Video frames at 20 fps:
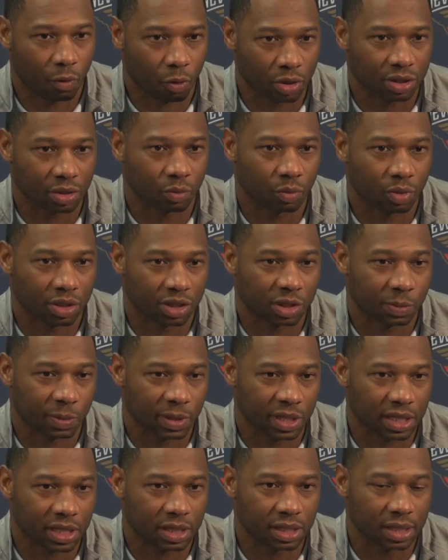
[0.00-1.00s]
force and with his
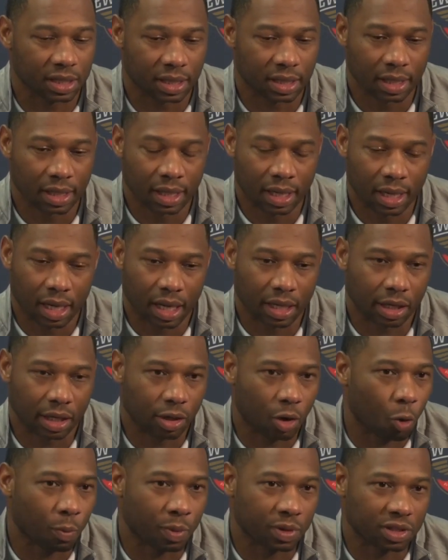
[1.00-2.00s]
speed, and
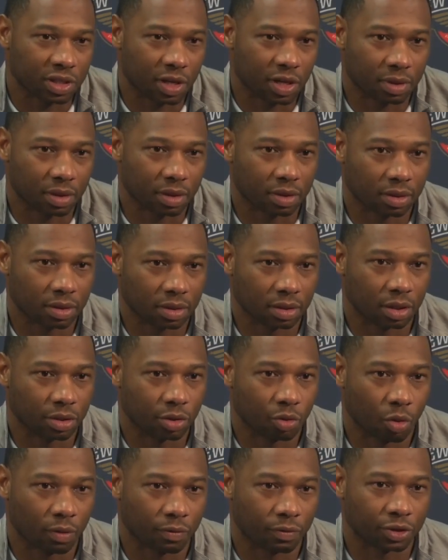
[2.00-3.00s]
it opens up the
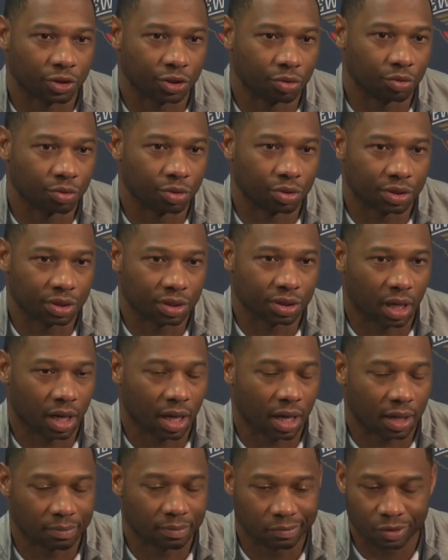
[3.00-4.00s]
door for shooters.
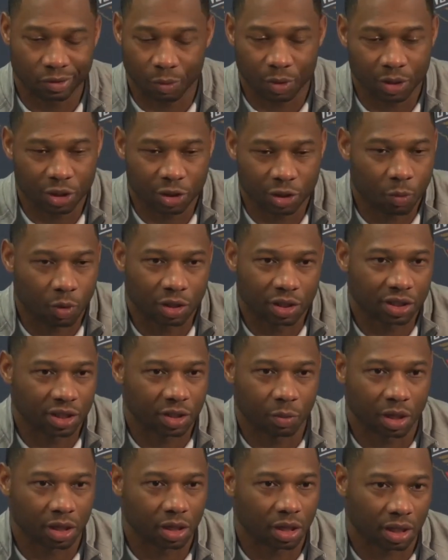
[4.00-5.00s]
So we just wanted to
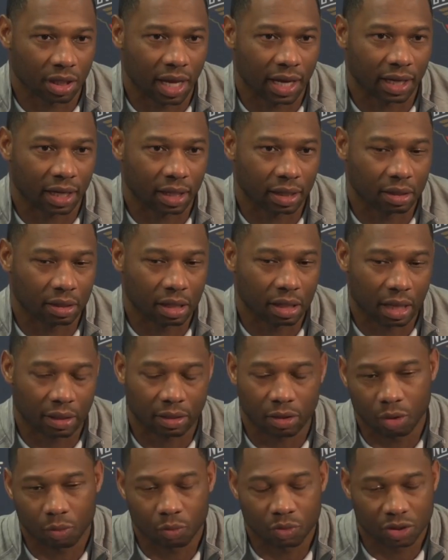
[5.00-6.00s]
see what it looked like, and I
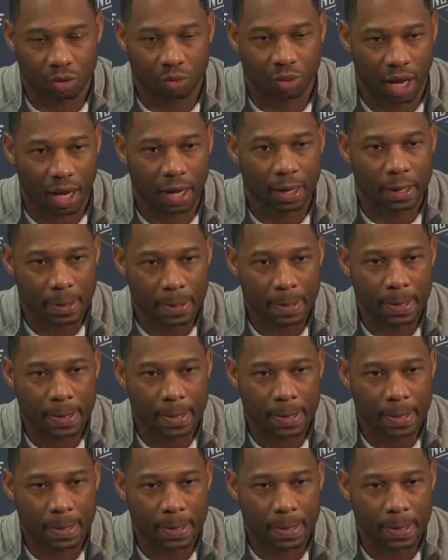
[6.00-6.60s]
thought it was okay.